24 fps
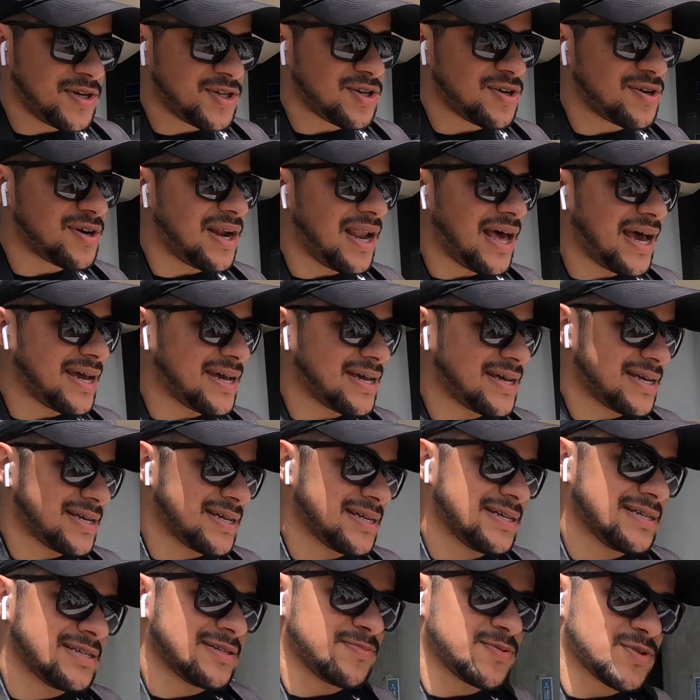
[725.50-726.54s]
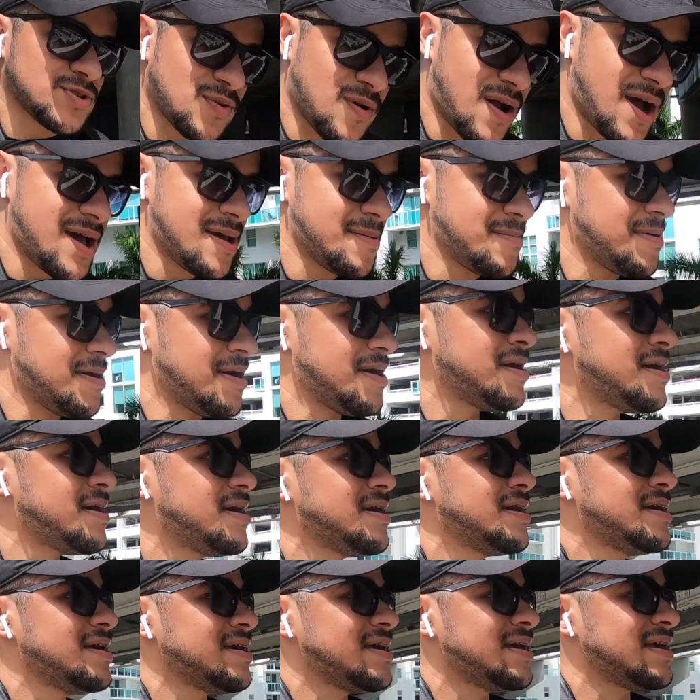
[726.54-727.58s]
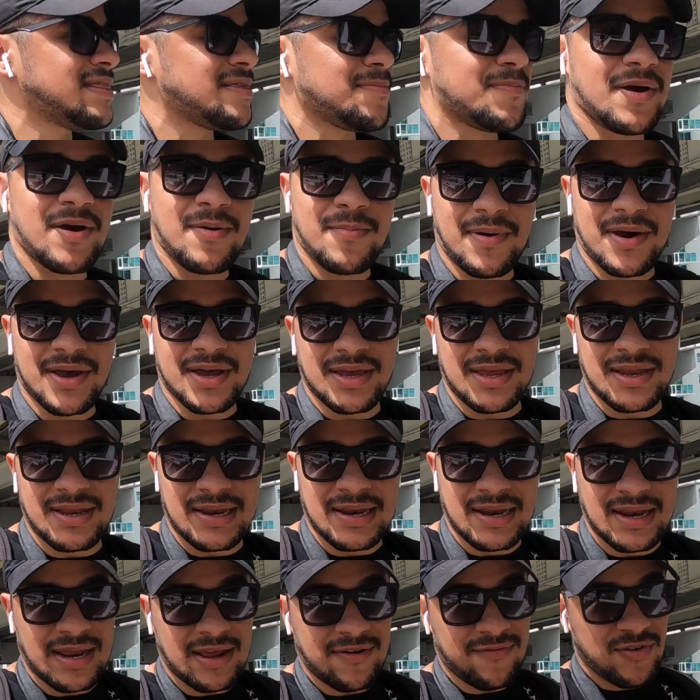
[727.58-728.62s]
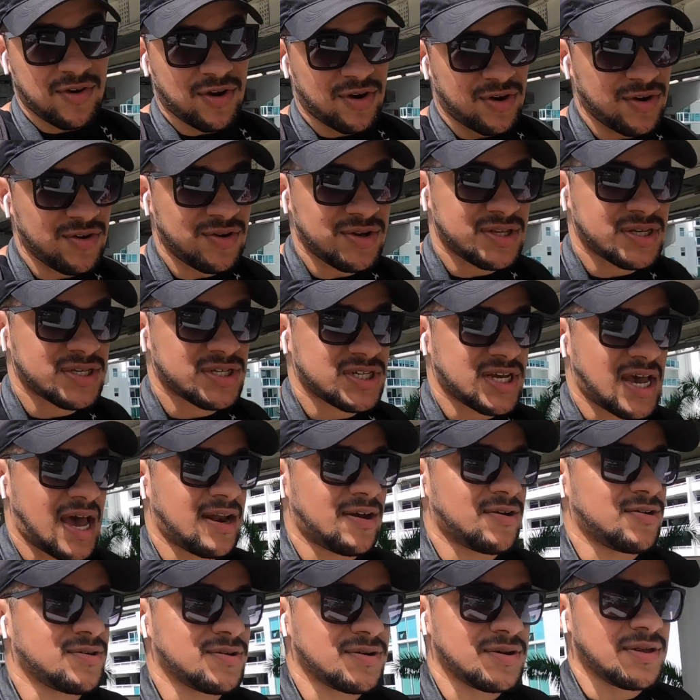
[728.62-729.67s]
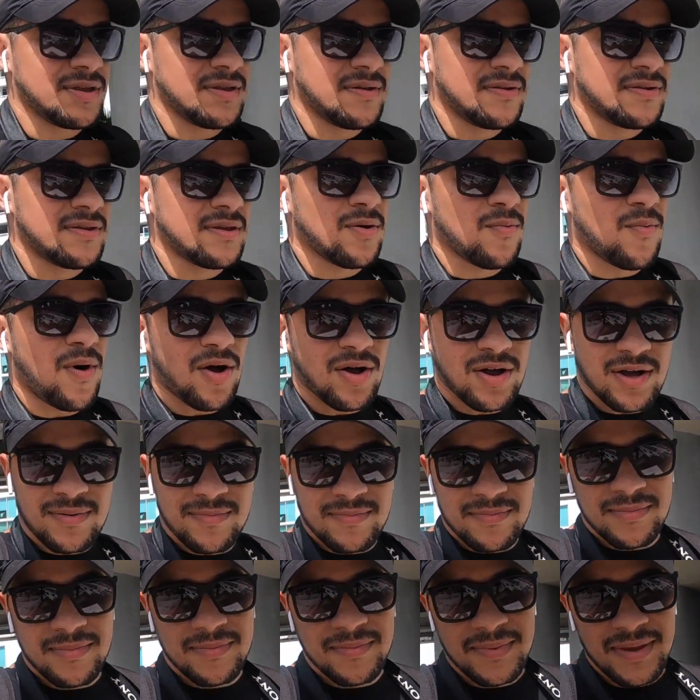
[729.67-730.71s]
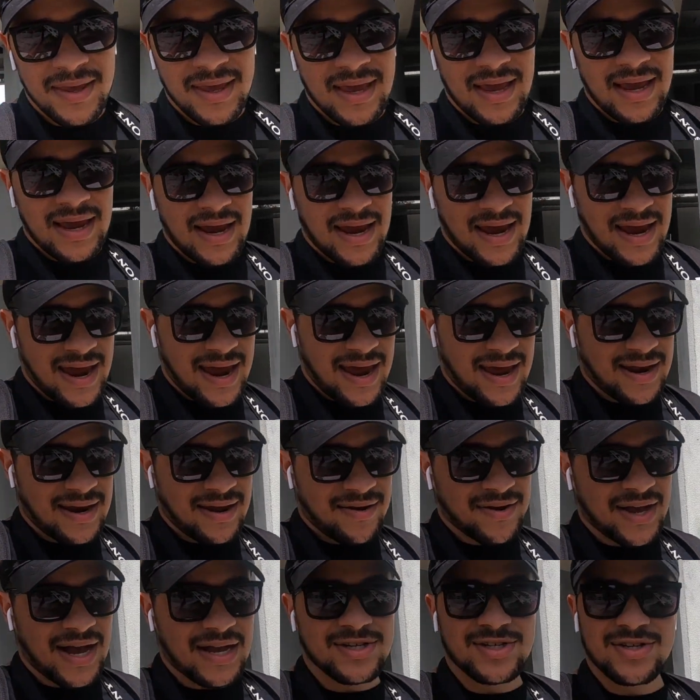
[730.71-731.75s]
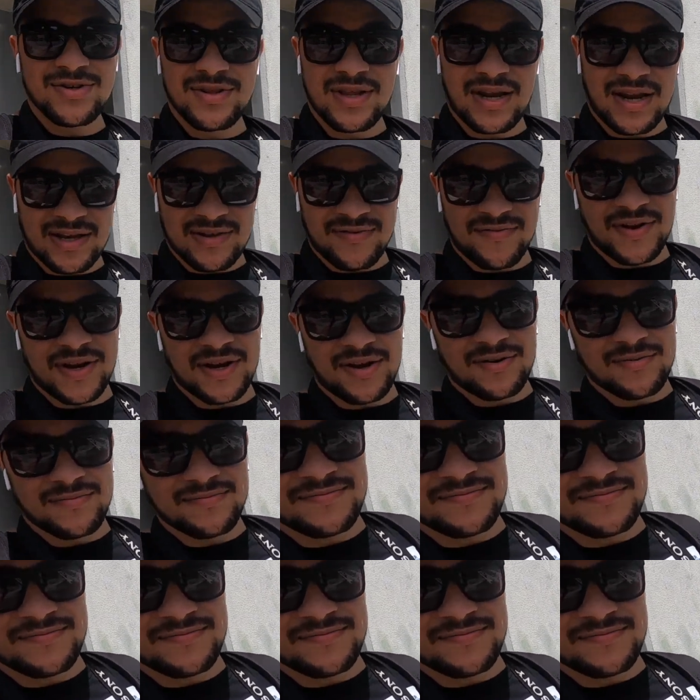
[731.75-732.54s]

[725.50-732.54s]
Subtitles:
sure to like, subscribe, hit the bell button. If you're new to this channel, welcome, and I'll catch you in the next video.